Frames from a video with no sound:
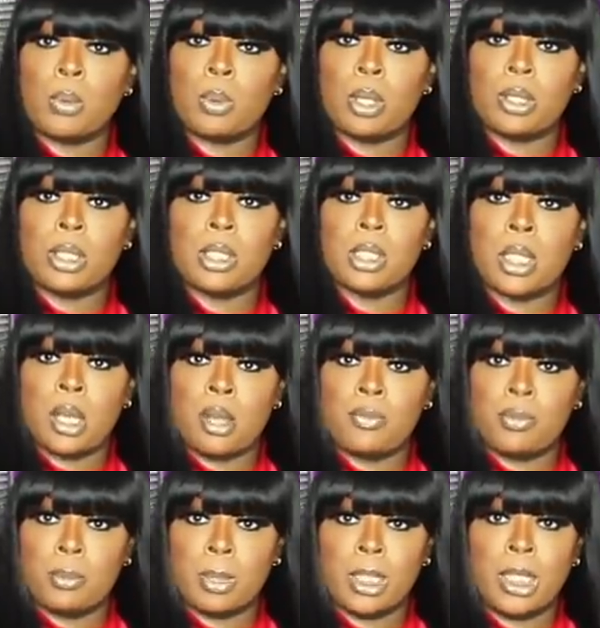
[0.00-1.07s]
to wear this
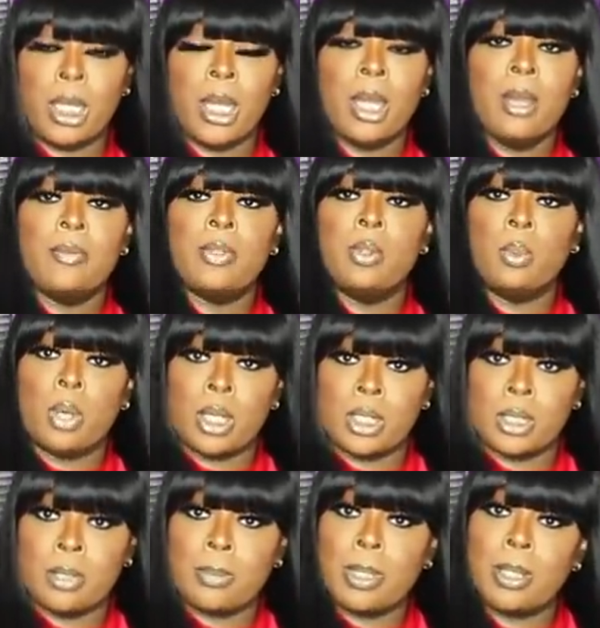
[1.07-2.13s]
comfortably, if you want
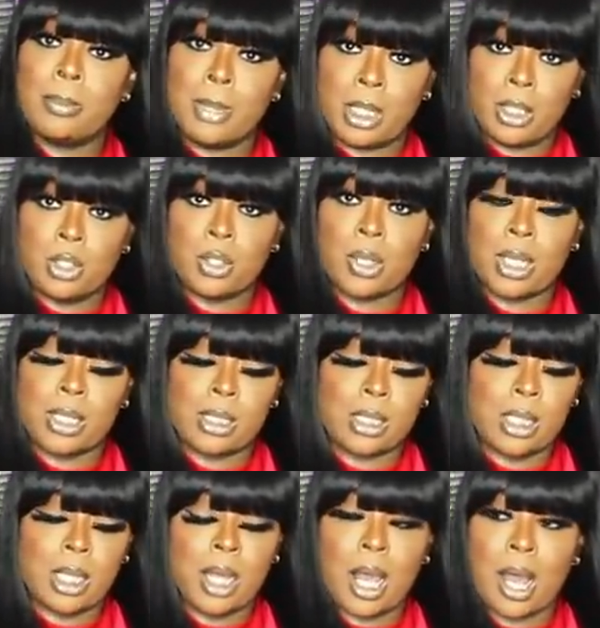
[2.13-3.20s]
it to be a mini
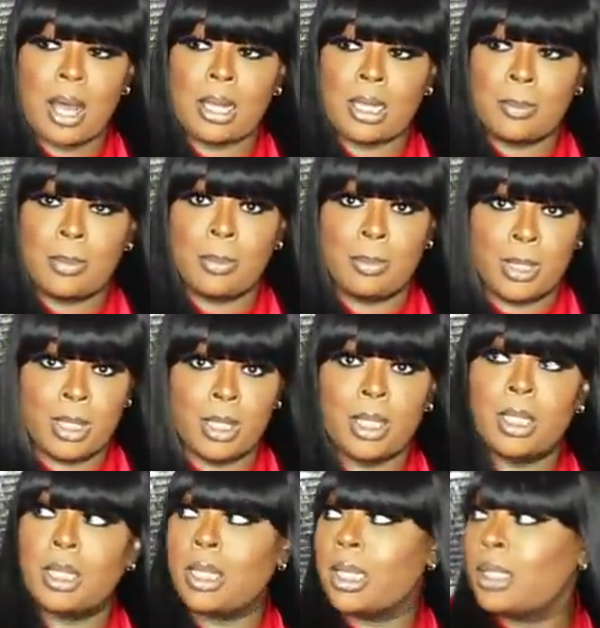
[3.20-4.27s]
dress, all up your
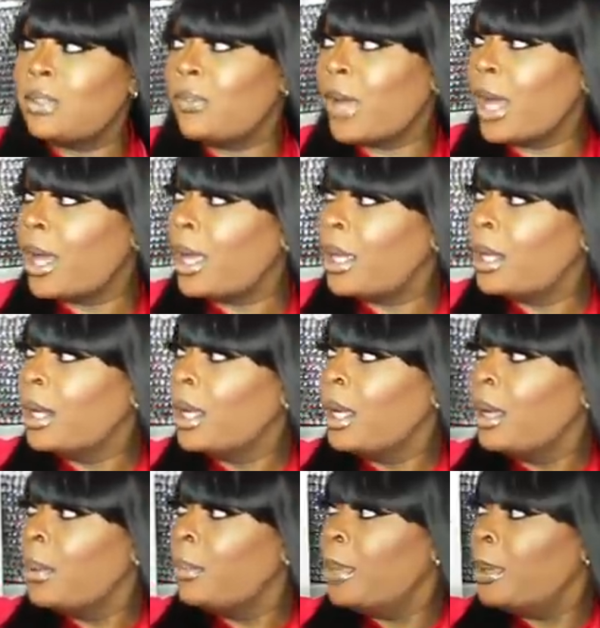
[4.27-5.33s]
butt, that's fine.
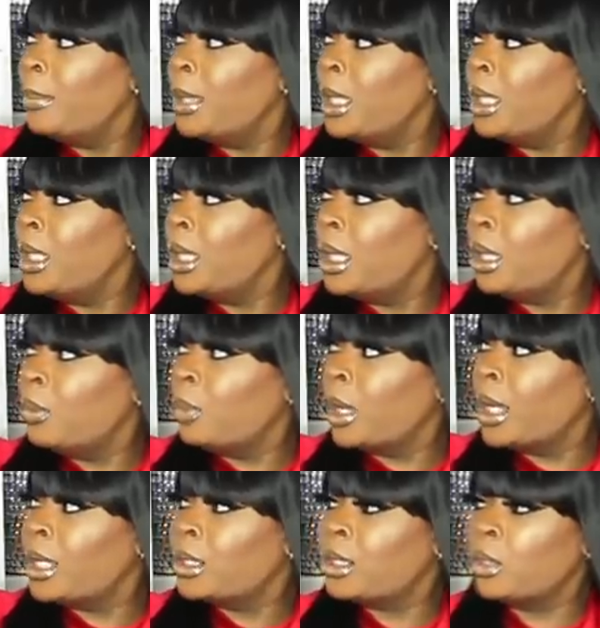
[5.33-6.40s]
But me, it
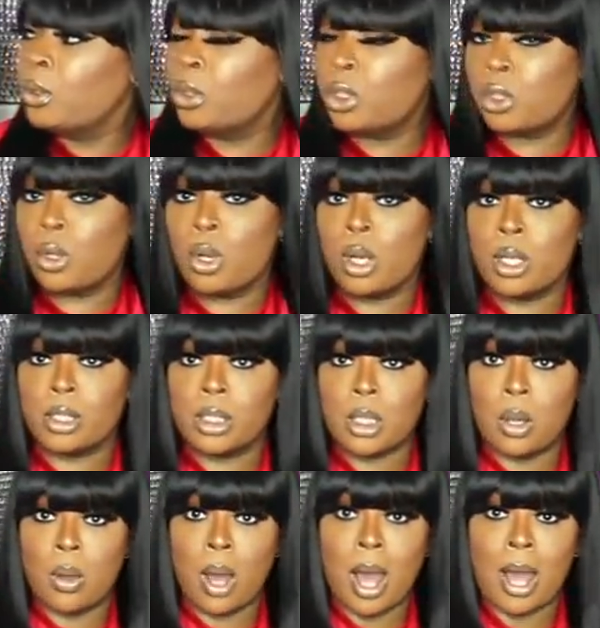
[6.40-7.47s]
ran too short.
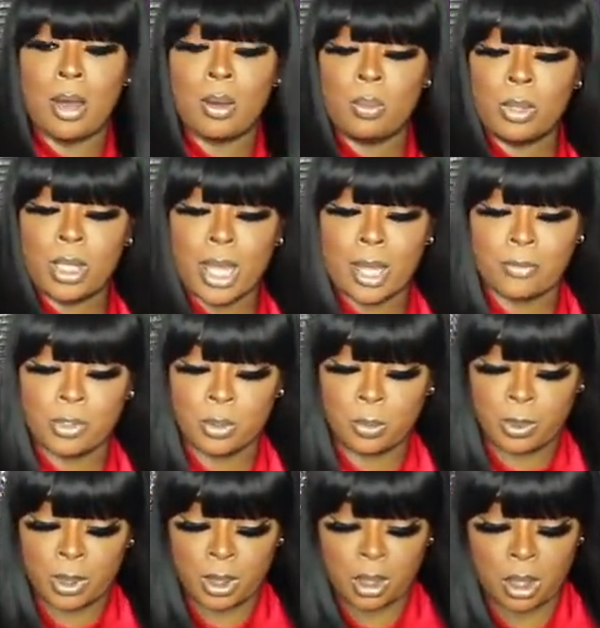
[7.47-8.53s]
So I would have to
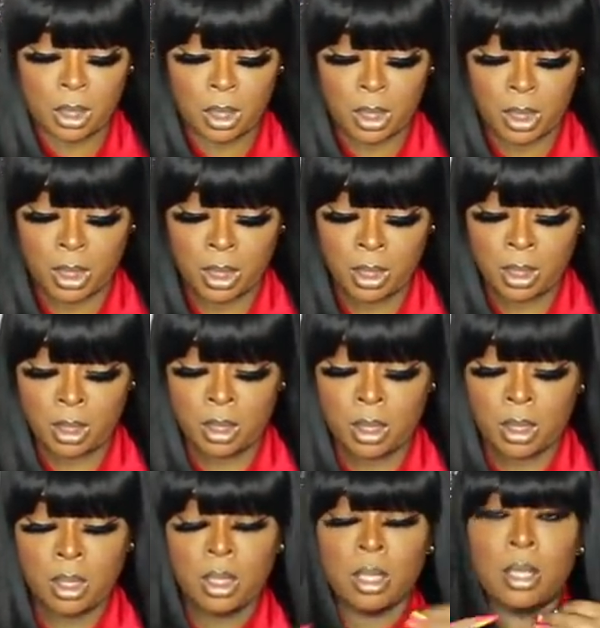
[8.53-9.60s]
put on
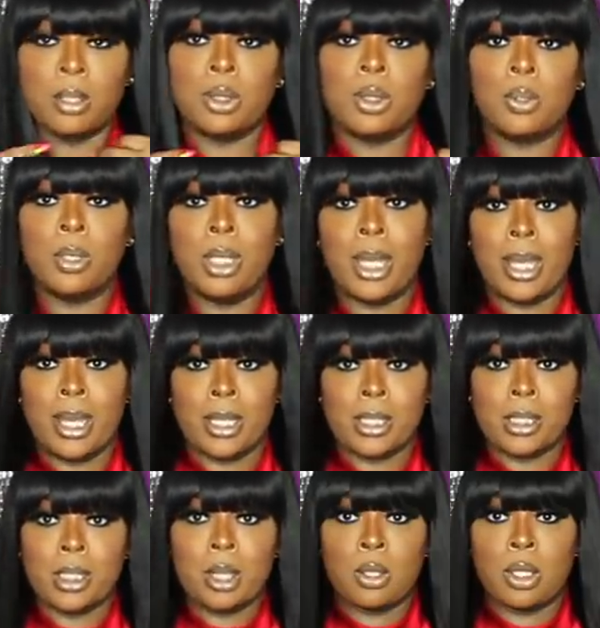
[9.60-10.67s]
a 3x
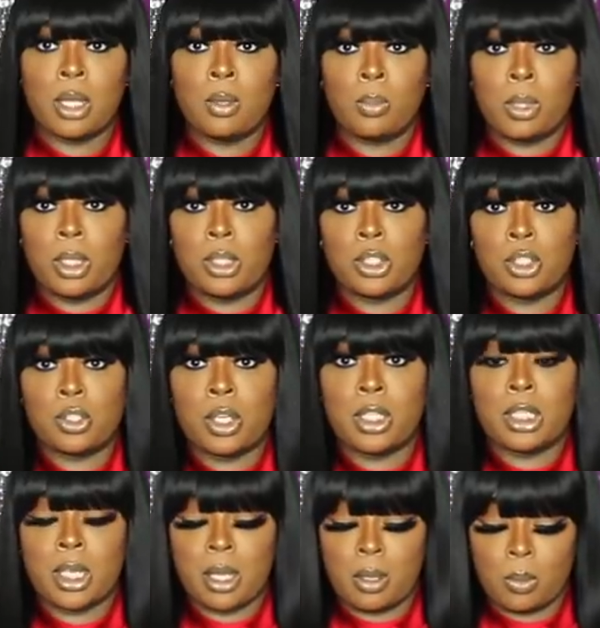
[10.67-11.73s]
so that when it
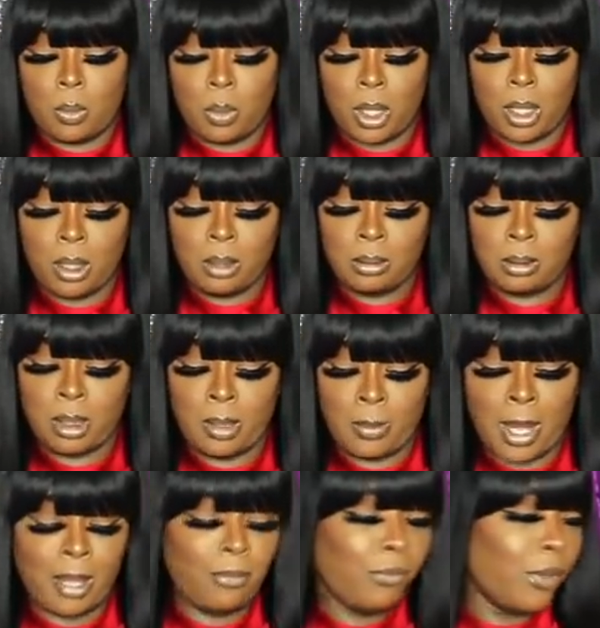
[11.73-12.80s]
stretch out well it
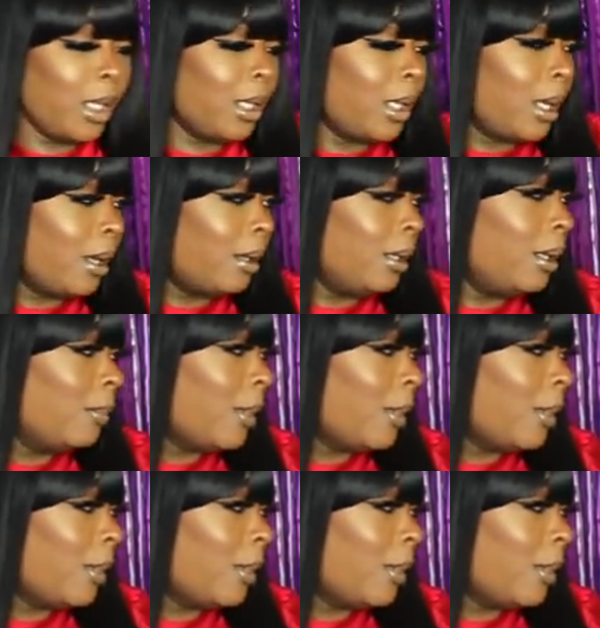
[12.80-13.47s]
might fit now it